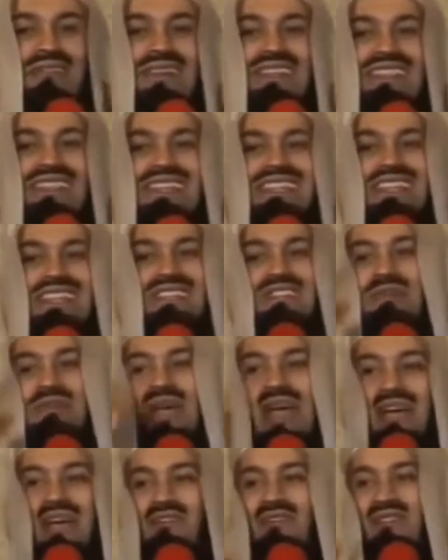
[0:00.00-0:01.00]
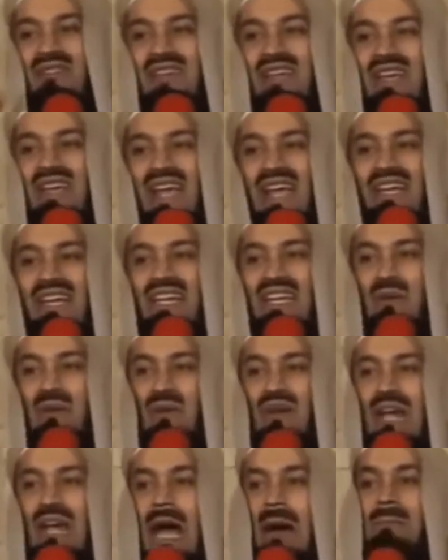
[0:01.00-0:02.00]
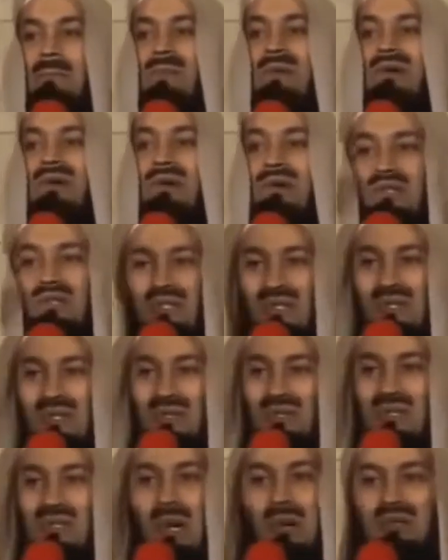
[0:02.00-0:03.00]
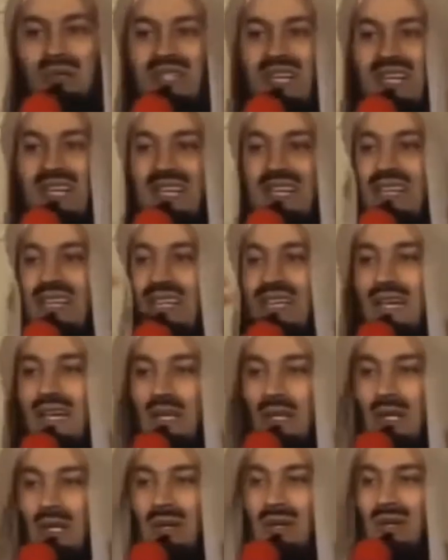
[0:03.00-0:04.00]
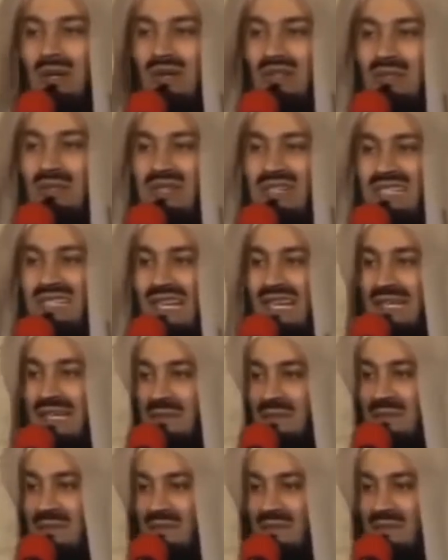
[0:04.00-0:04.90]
everything that you have, and he will uproot you totally and throw you onto the side,